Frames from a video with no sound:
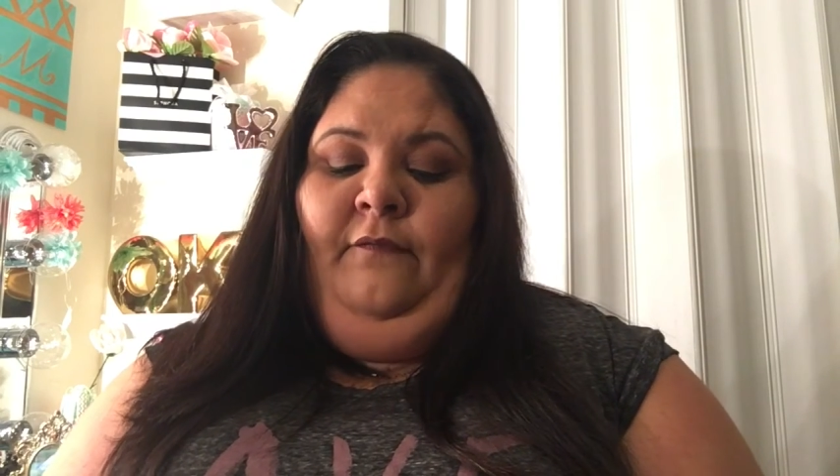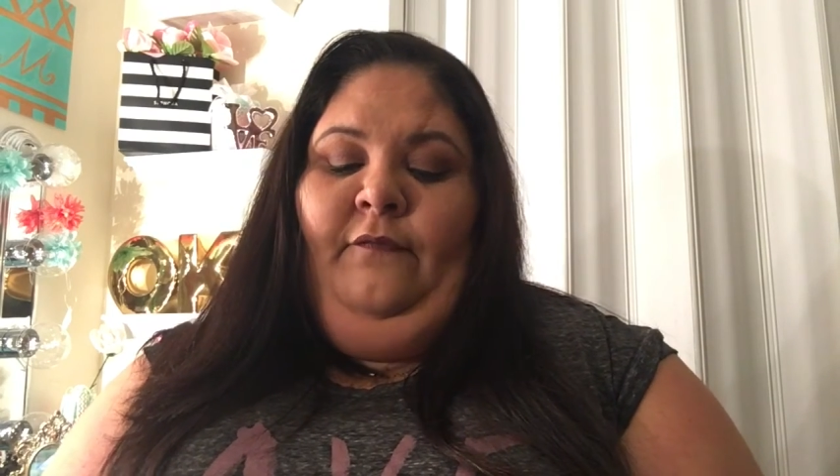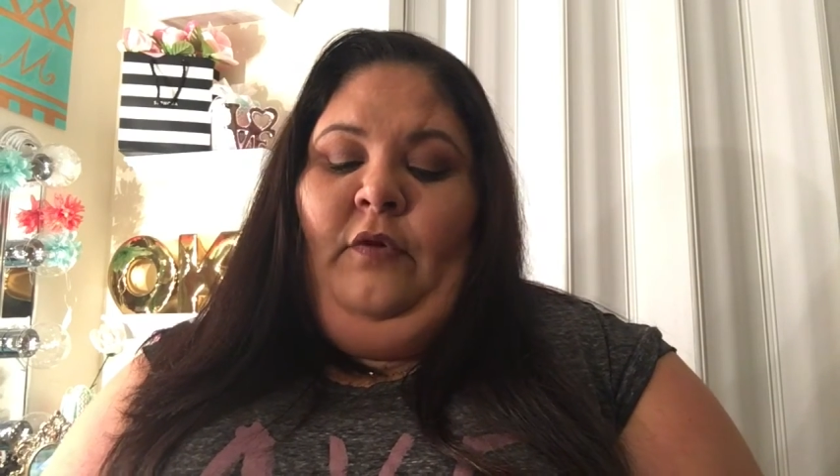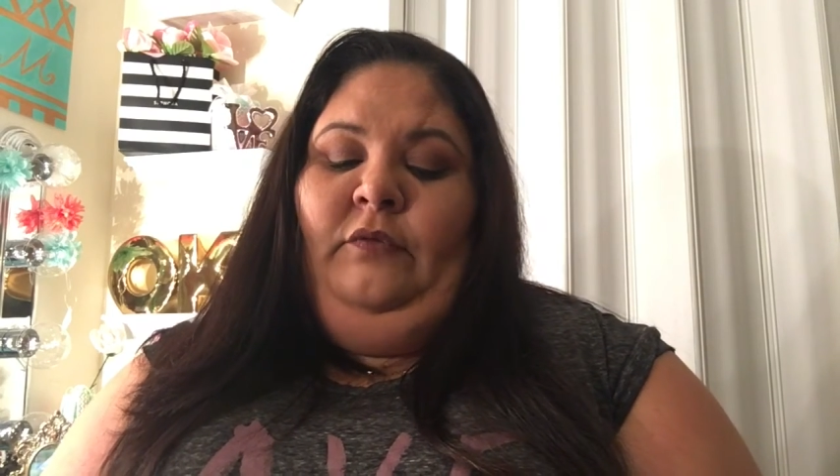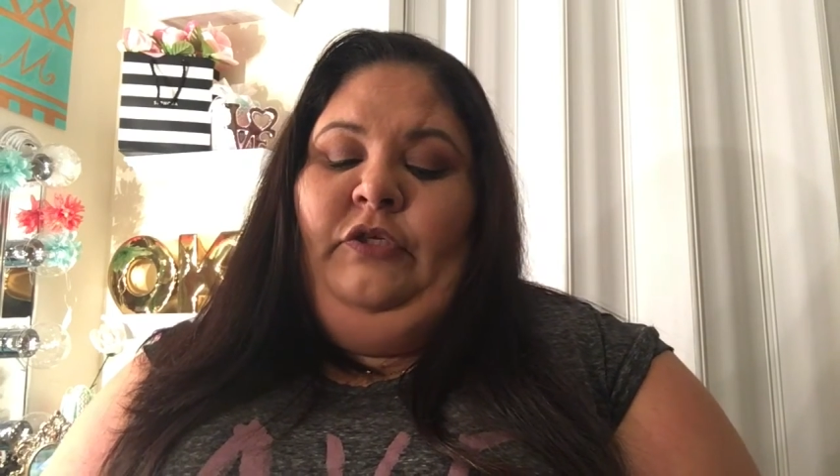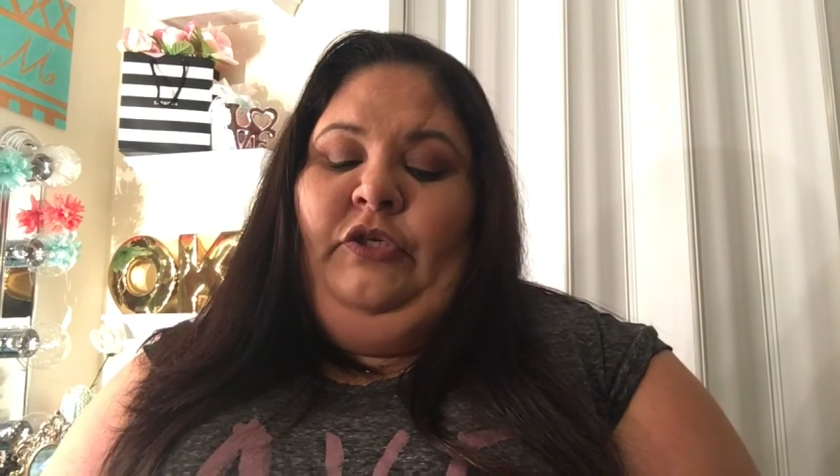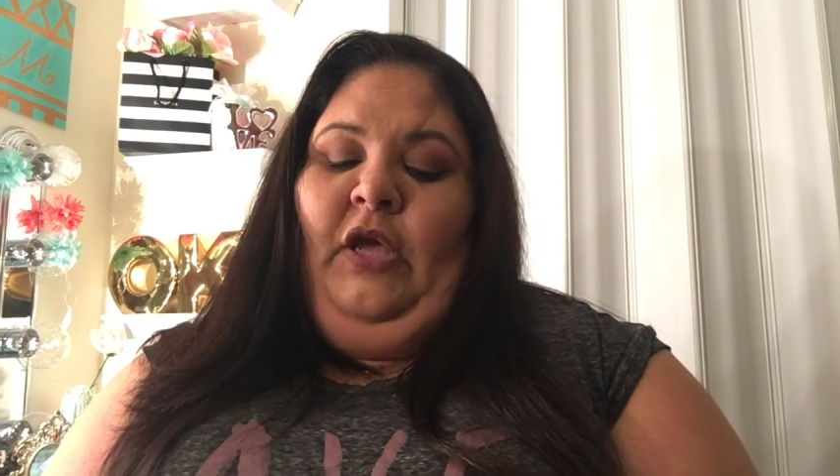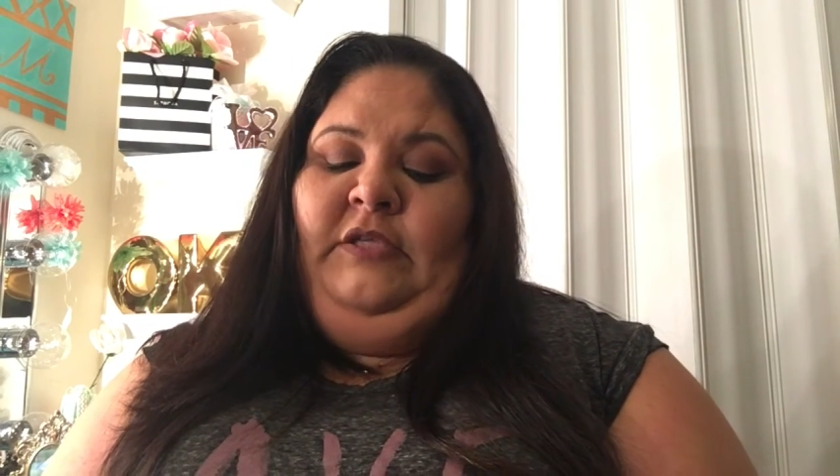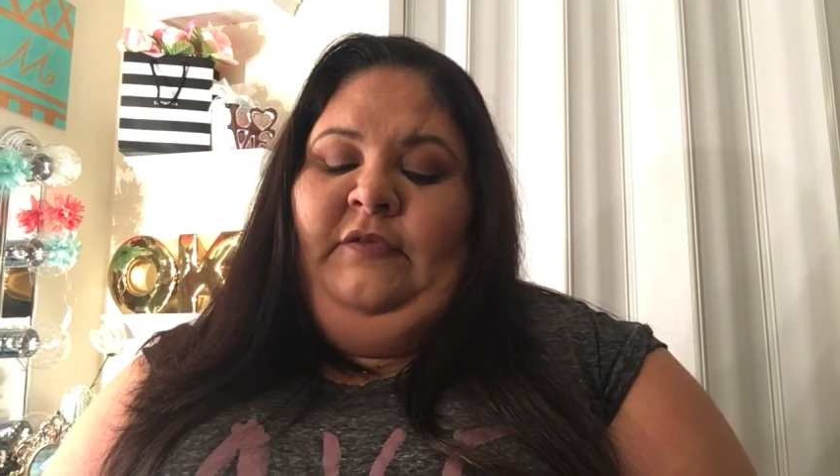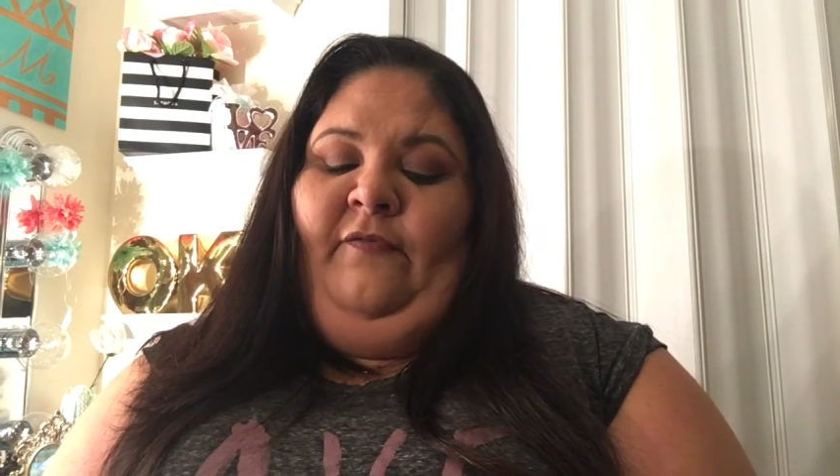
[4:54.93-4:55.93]
from
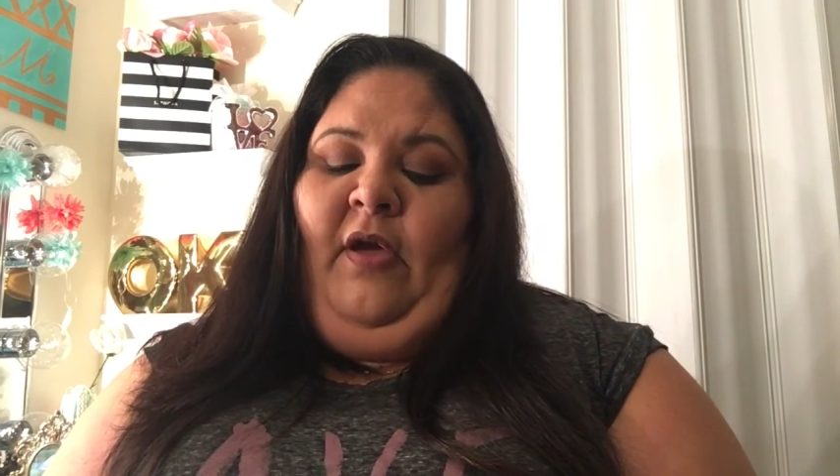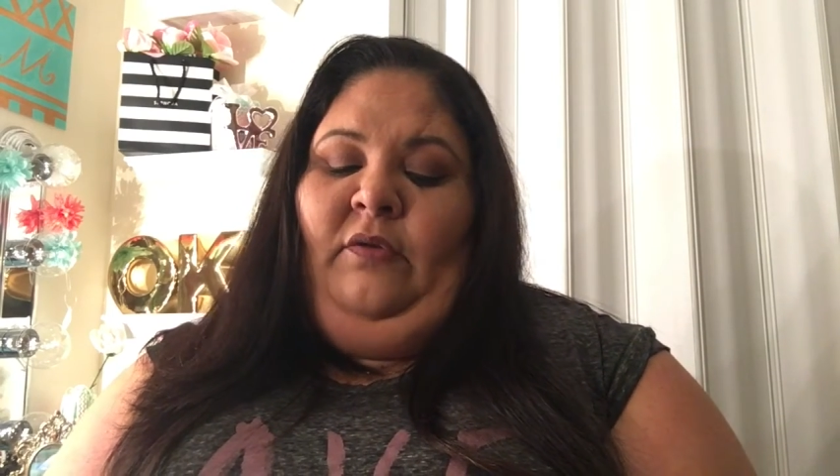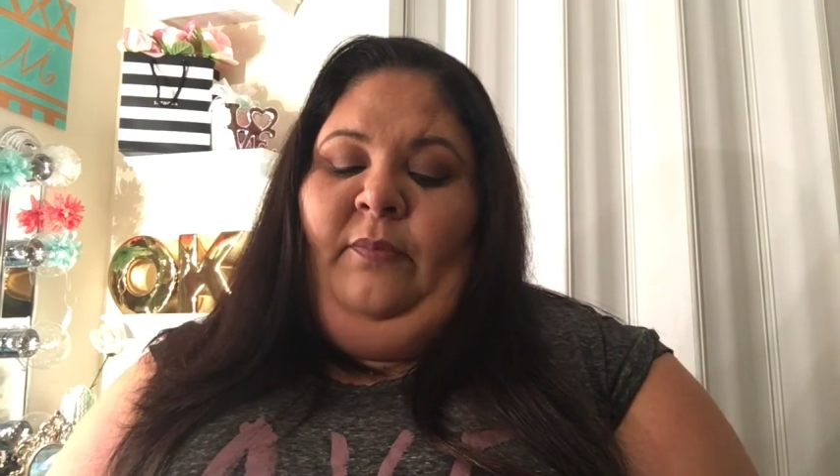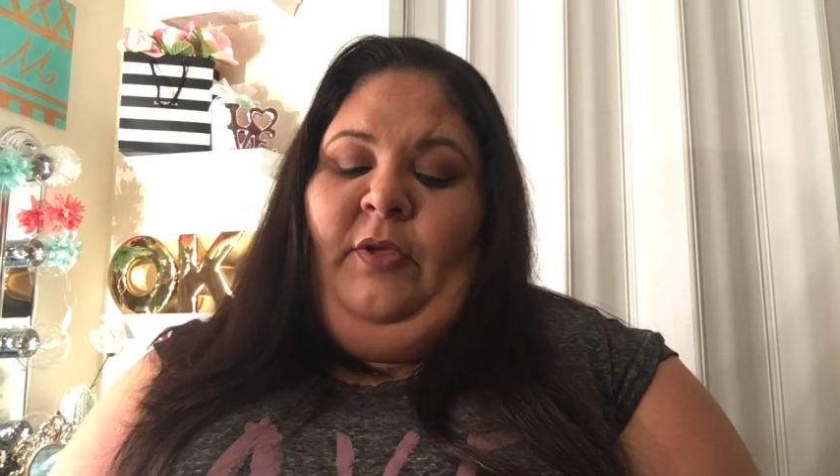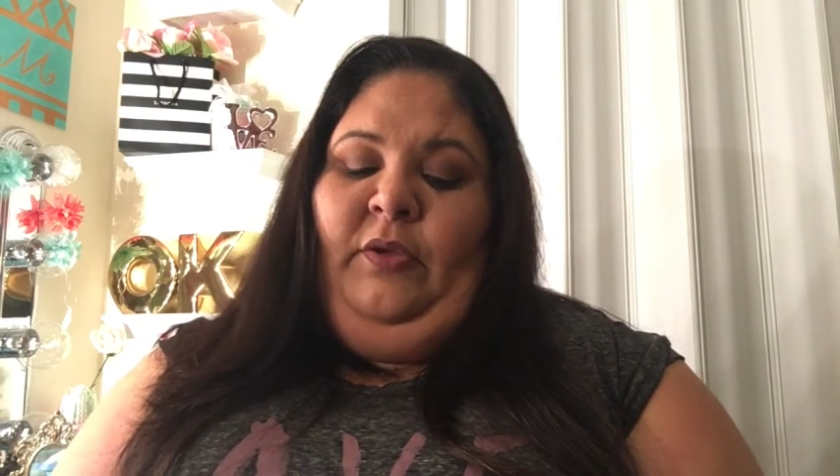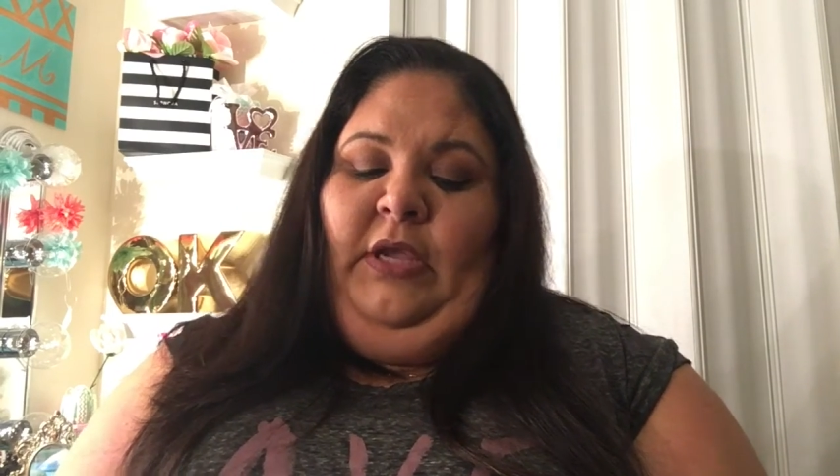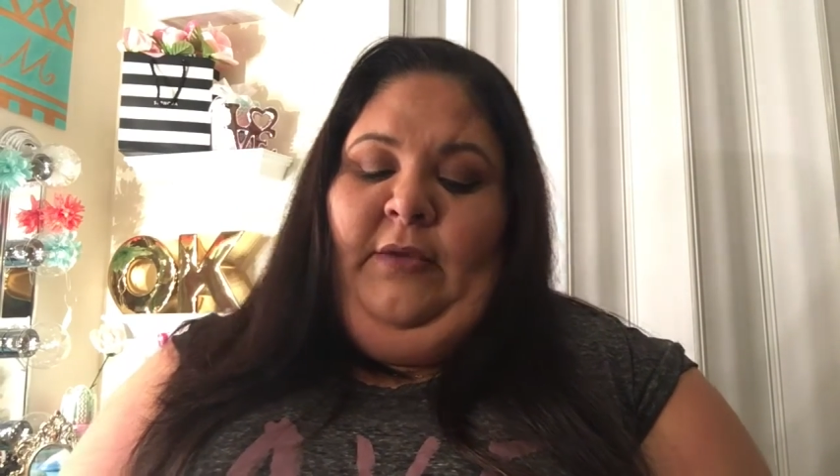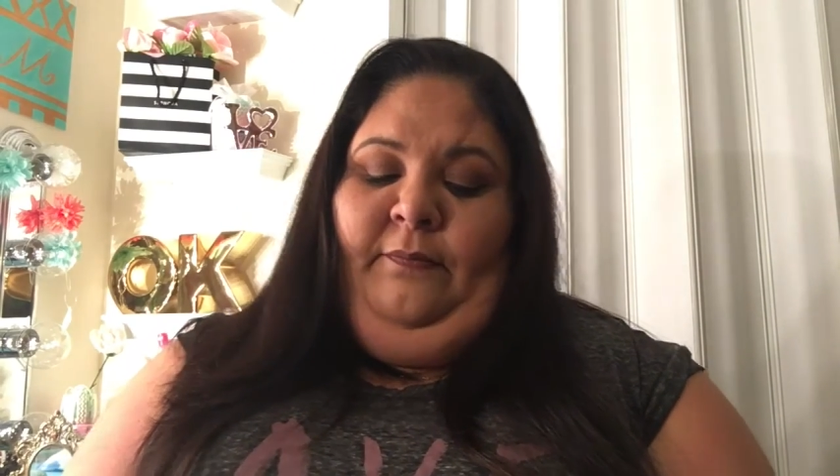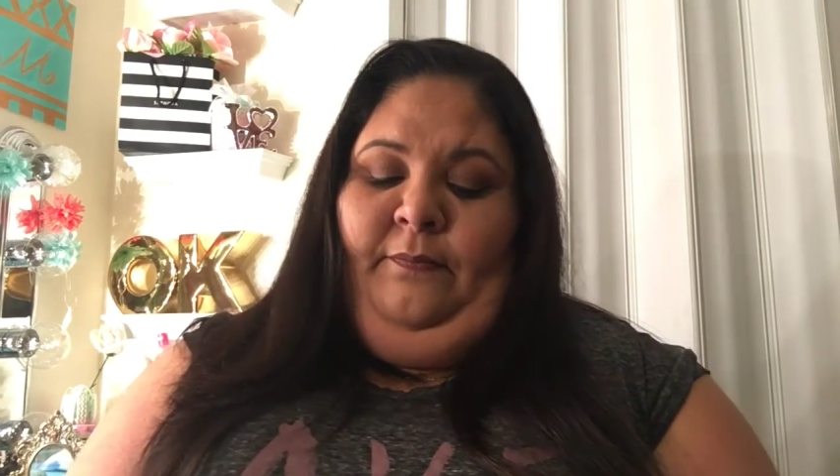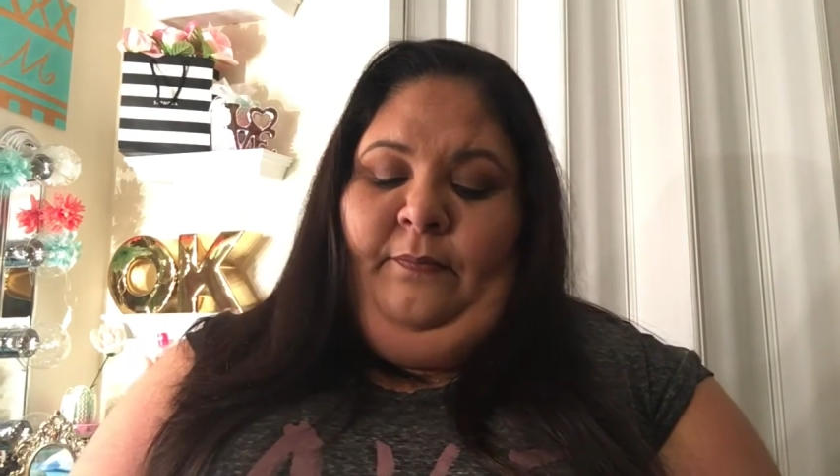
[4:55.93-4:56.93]
Trust Fund Beauty